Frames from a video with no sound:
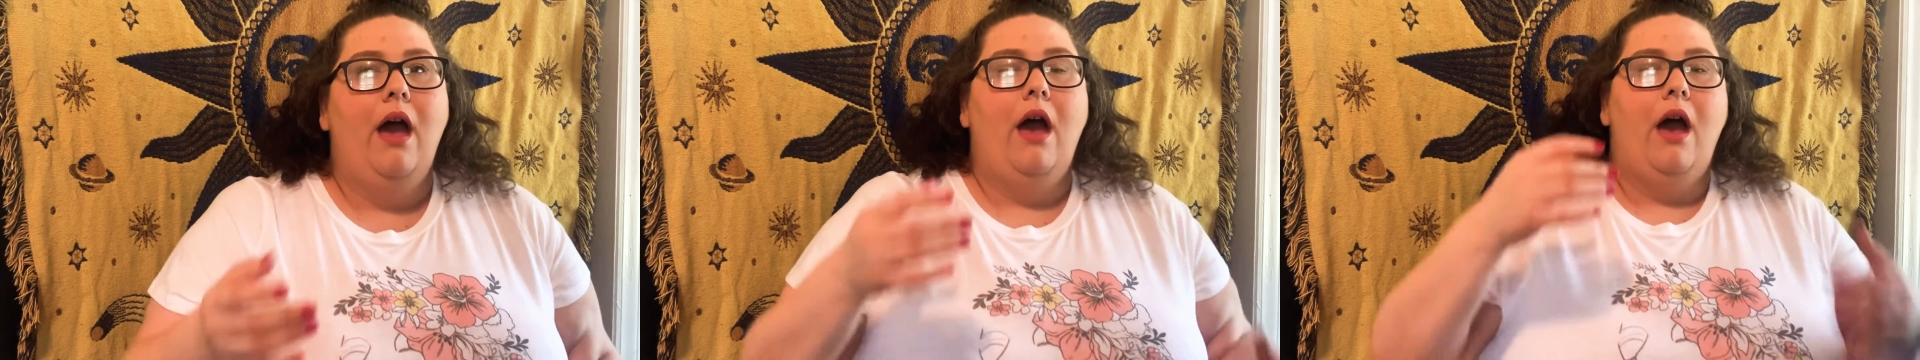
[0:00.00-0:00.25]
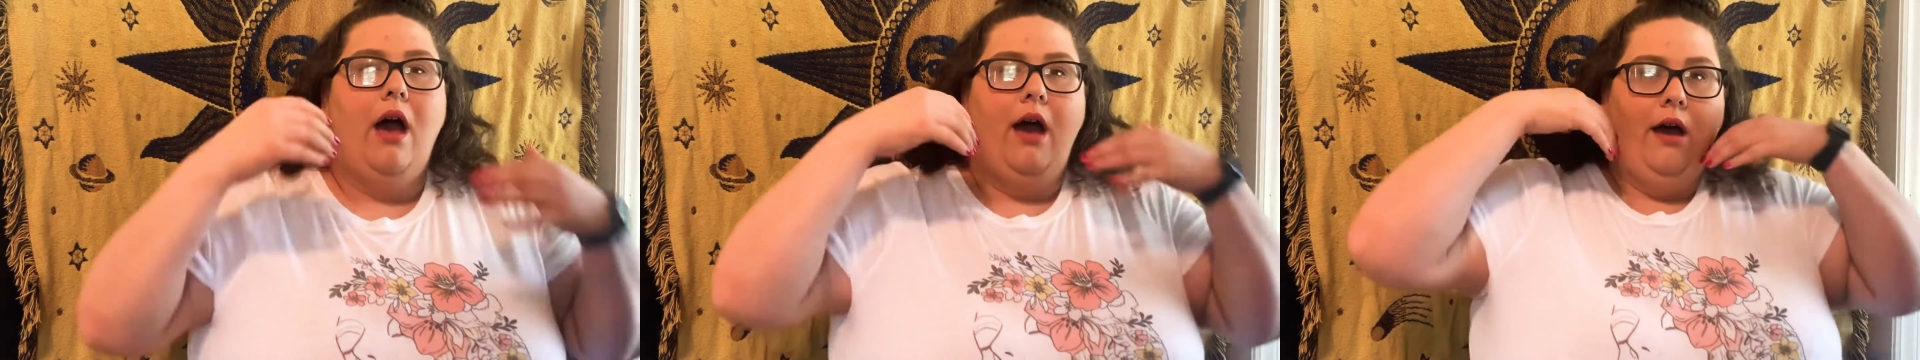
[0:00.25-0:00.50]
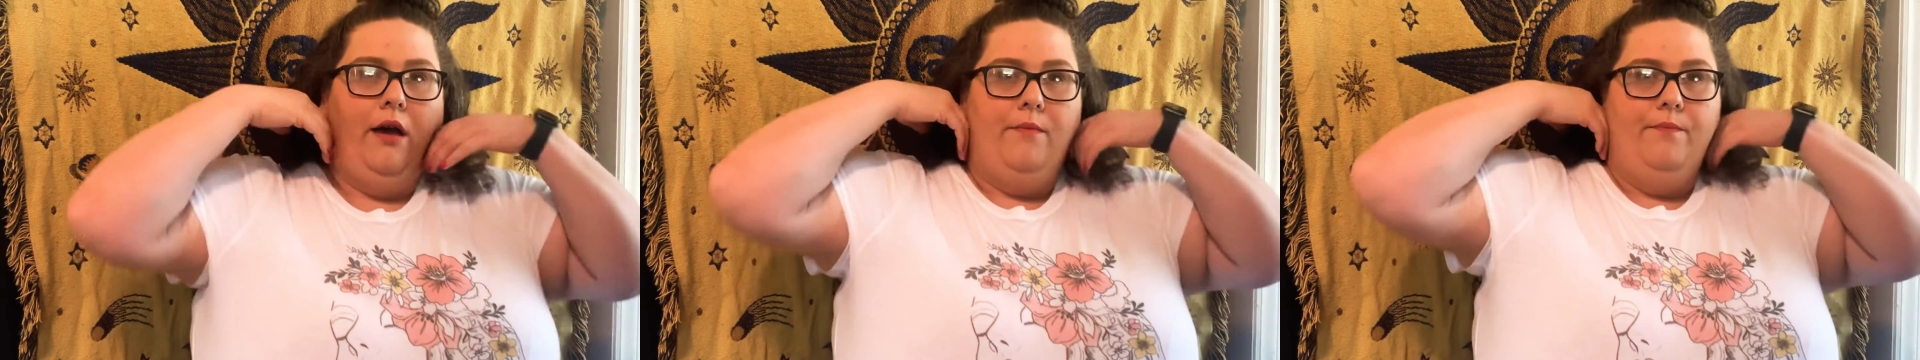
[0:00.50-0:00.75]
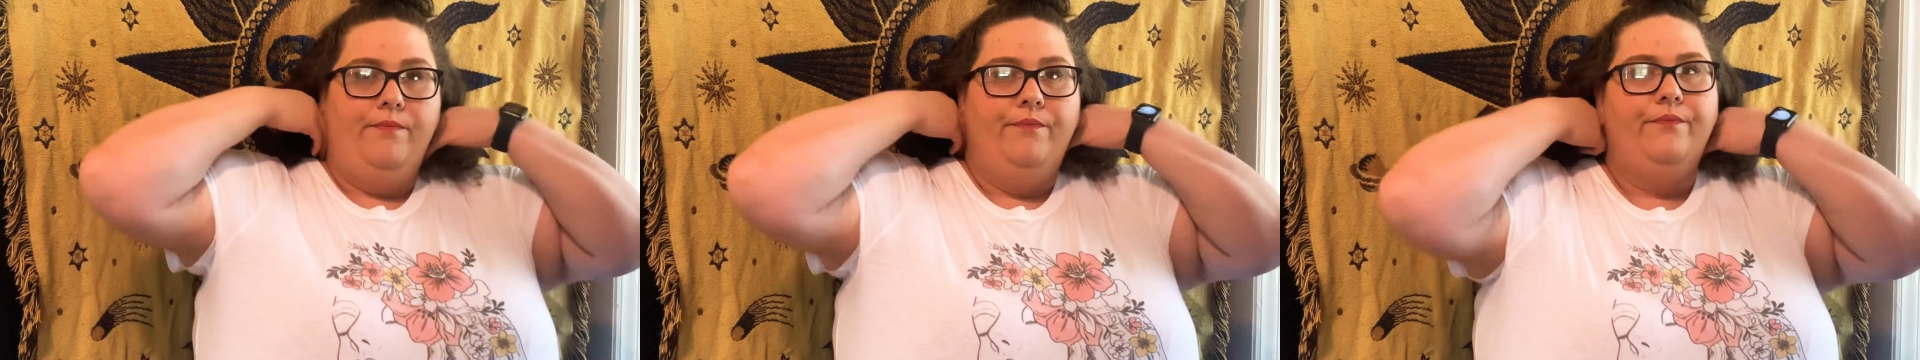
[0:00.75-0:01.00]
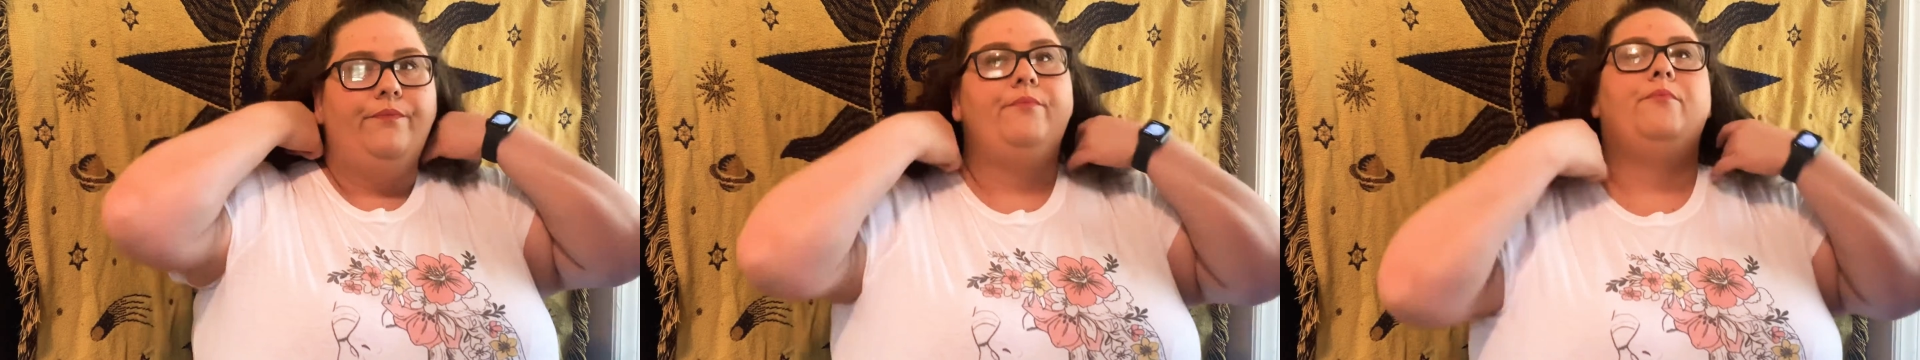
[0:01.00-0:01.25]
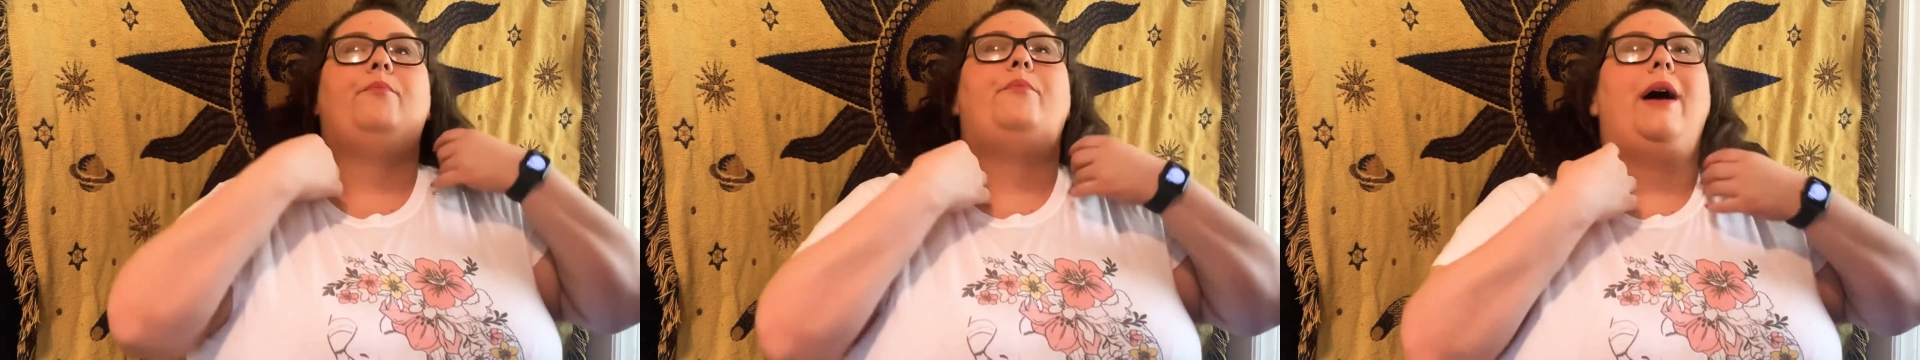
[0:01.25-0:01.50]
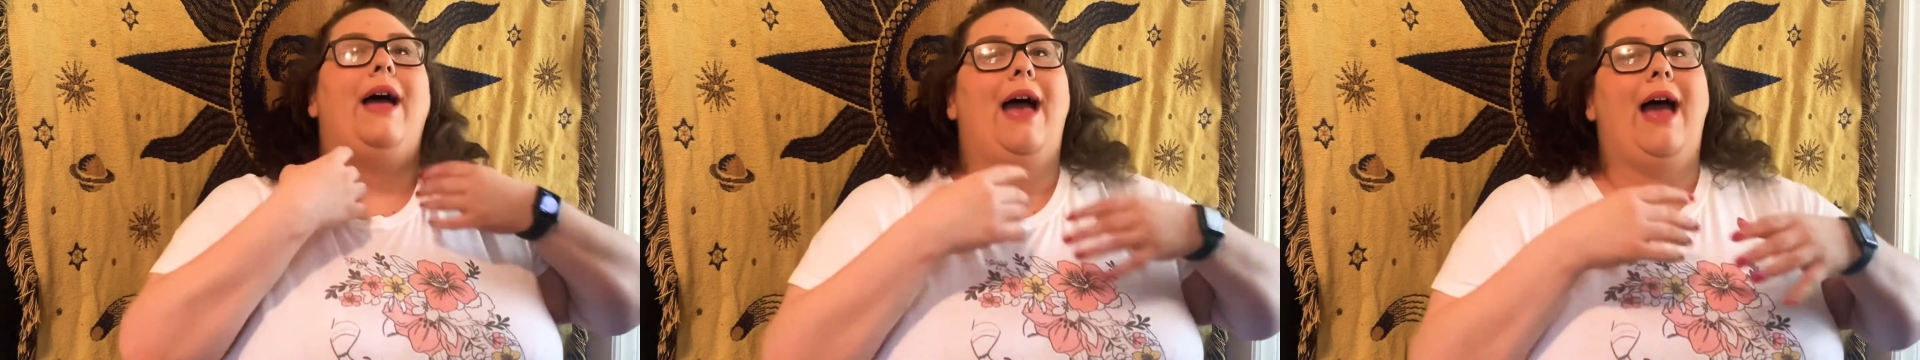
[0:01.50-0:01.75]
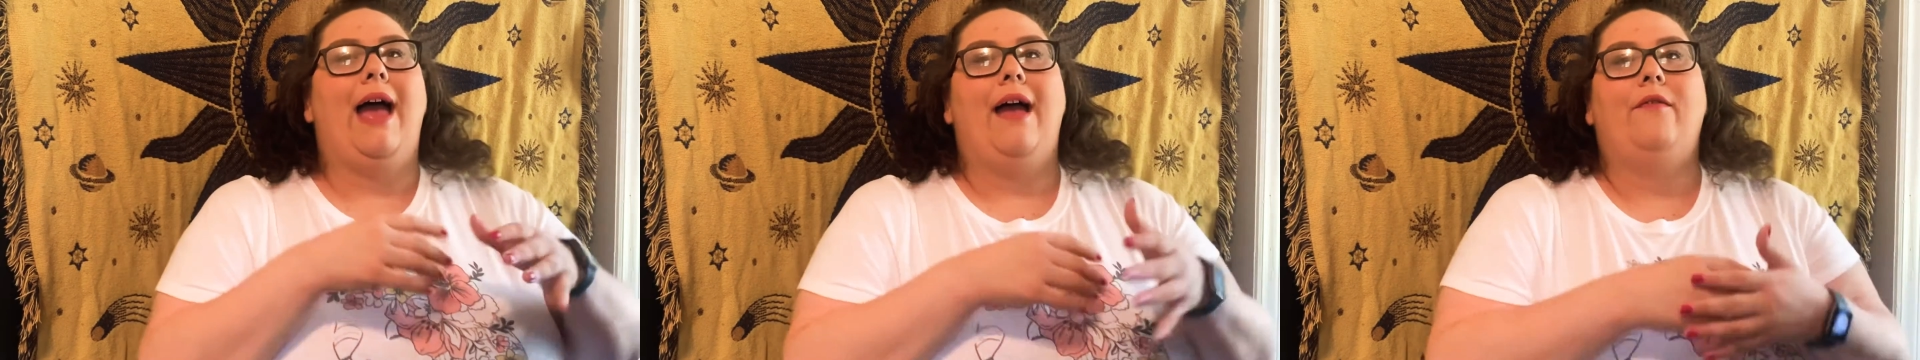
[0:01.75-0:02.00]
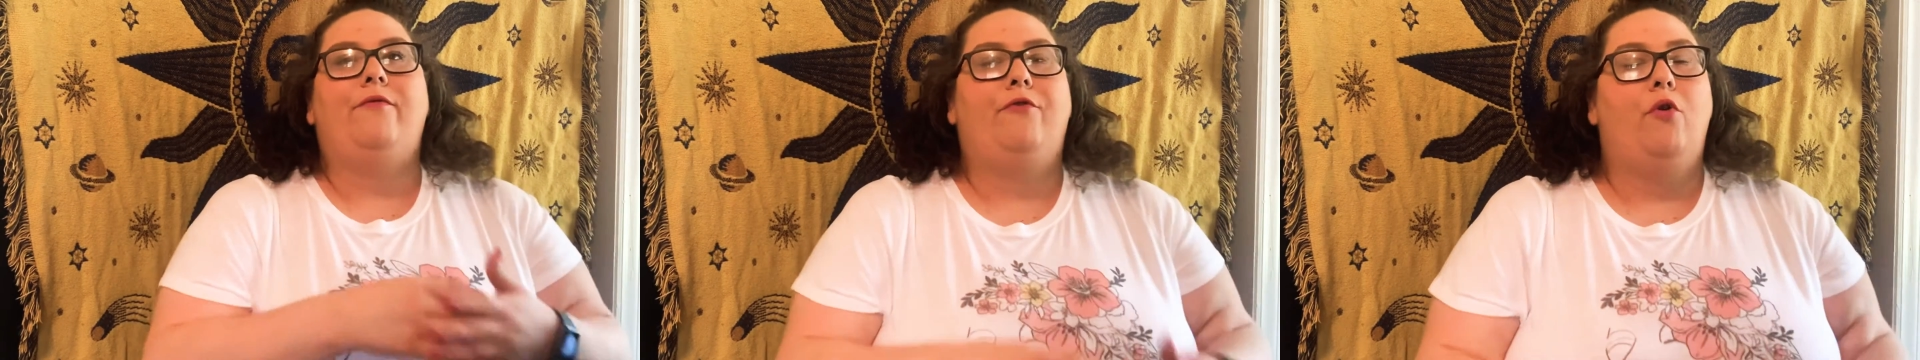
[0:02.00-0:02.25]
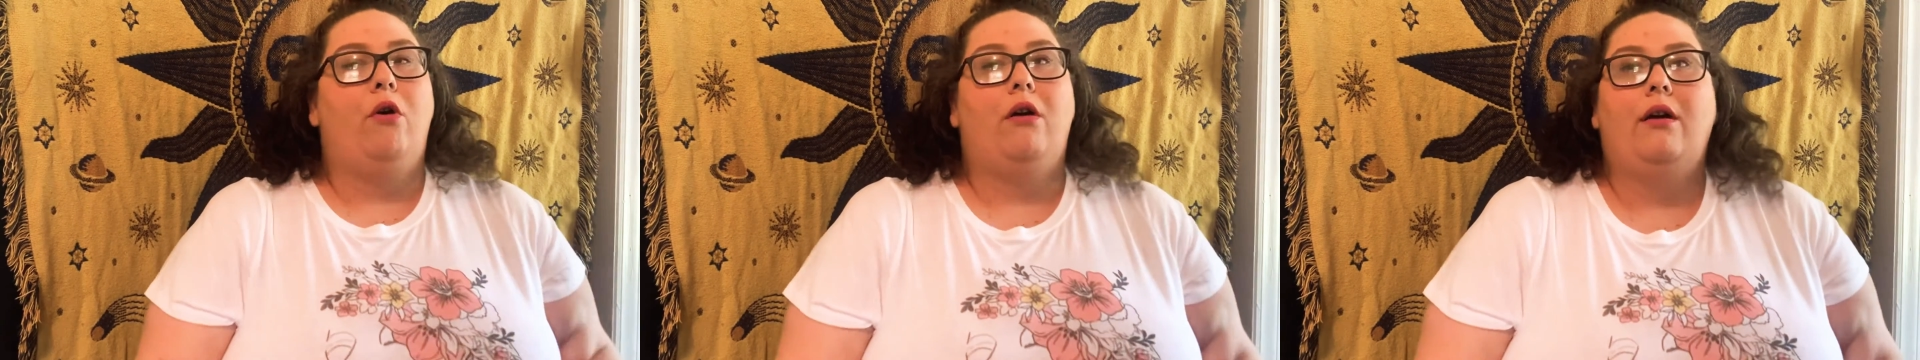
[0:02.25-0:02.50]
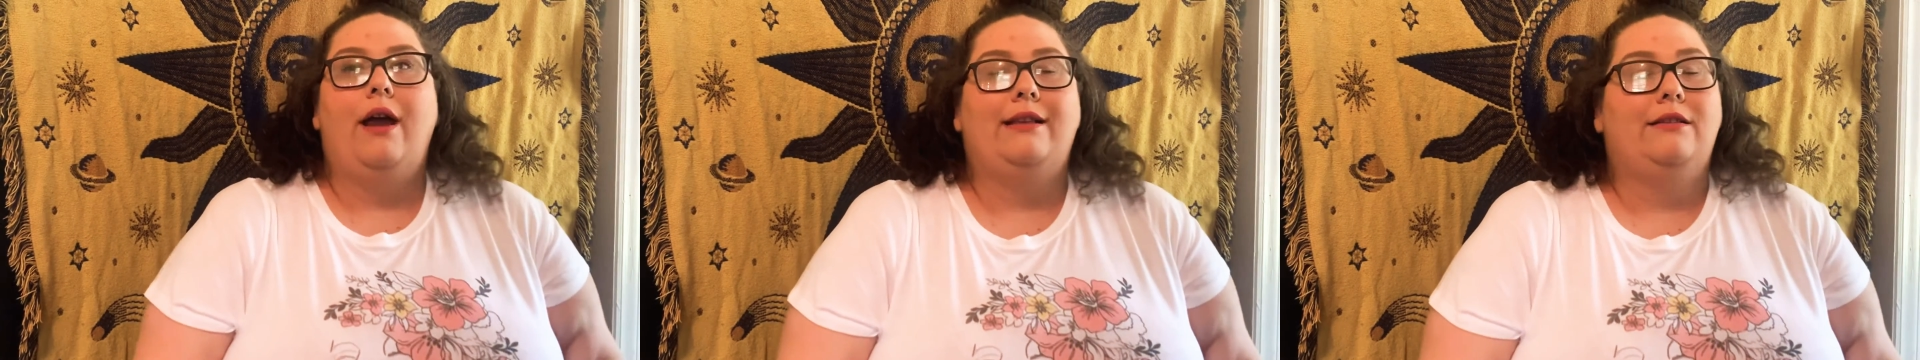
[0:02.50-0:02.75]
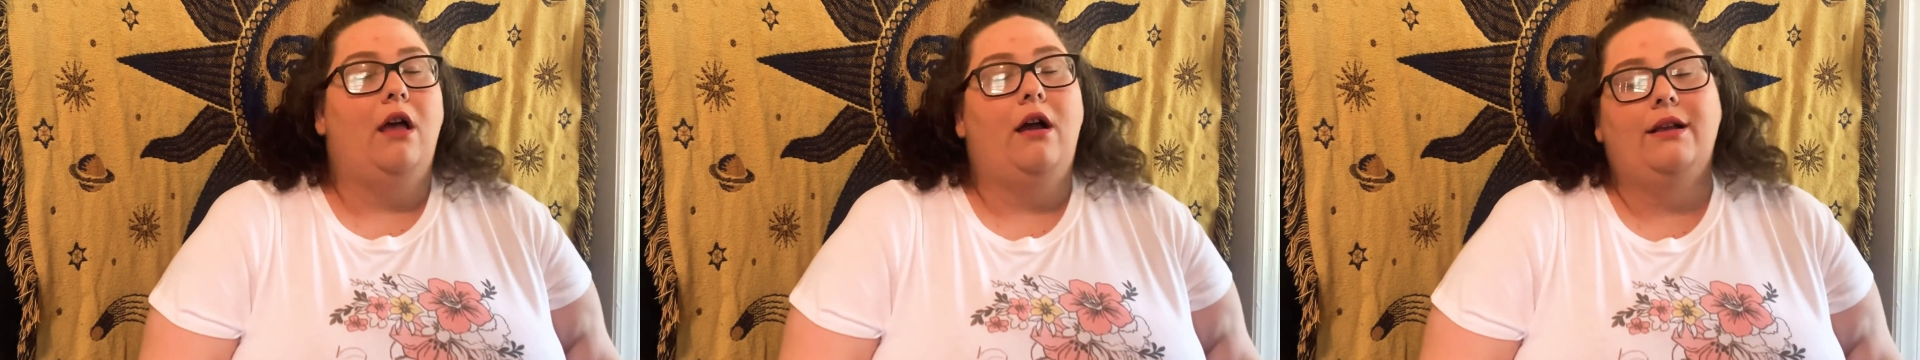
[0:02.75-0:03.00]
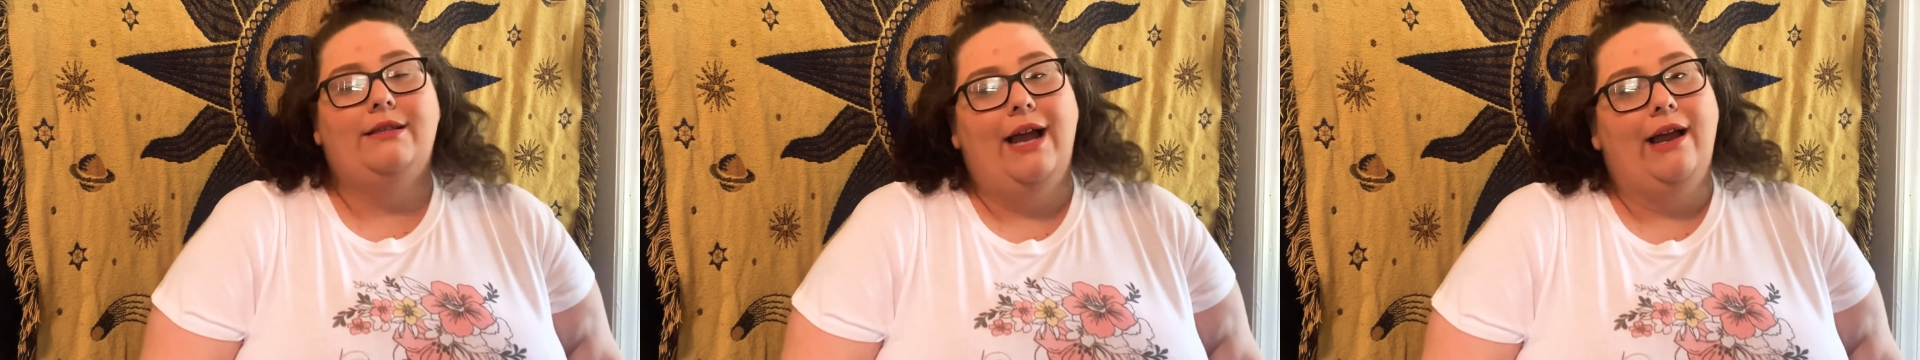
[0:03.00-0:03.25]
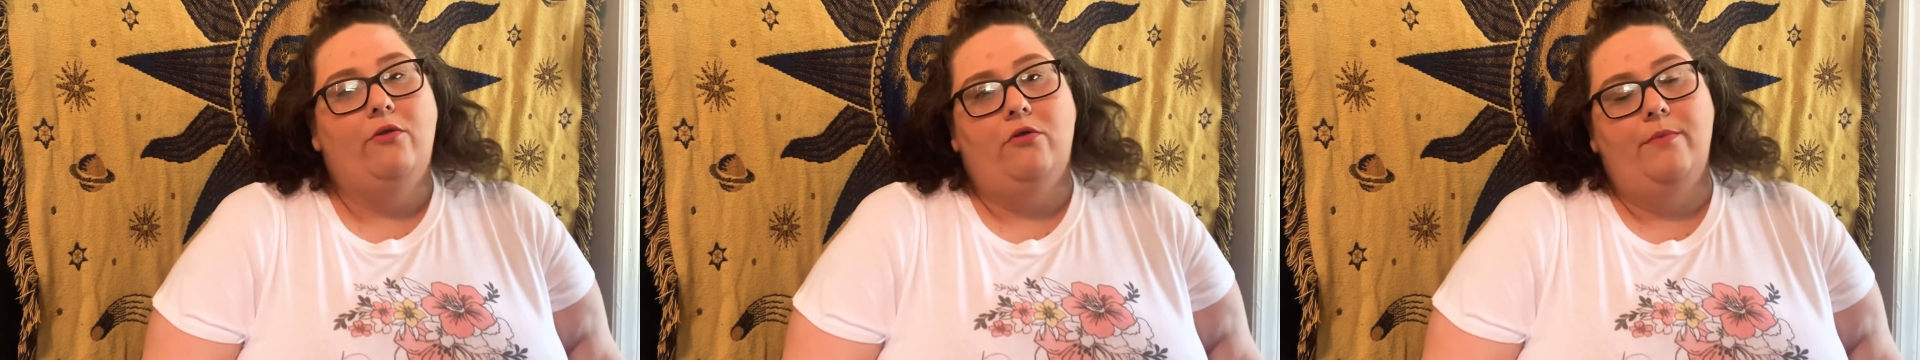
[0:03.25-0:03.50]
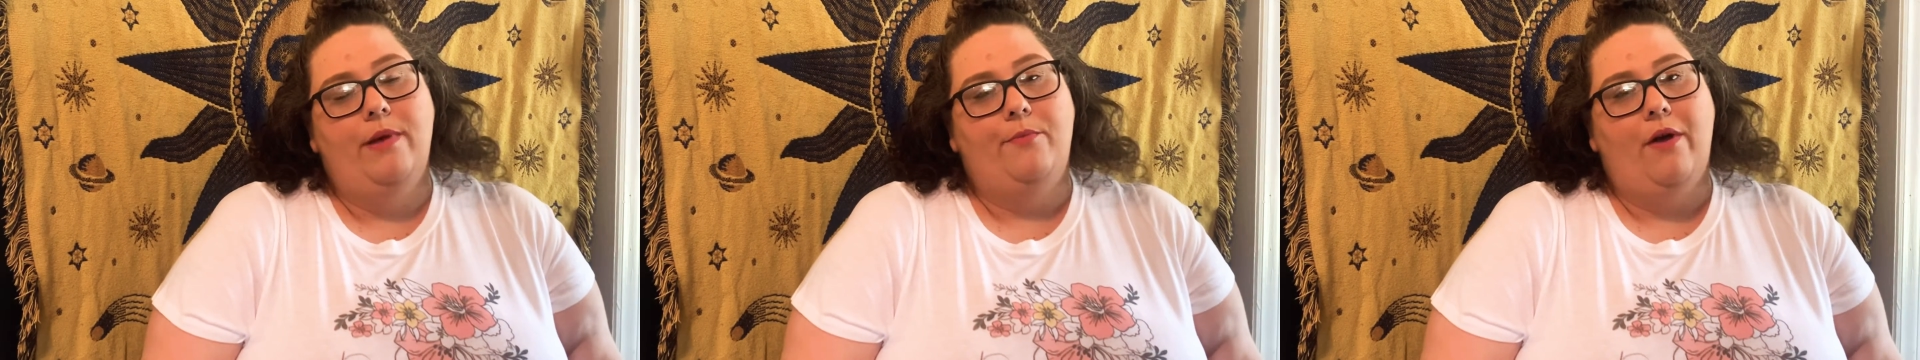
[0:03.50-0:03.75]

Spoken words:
But for as long as I can remember,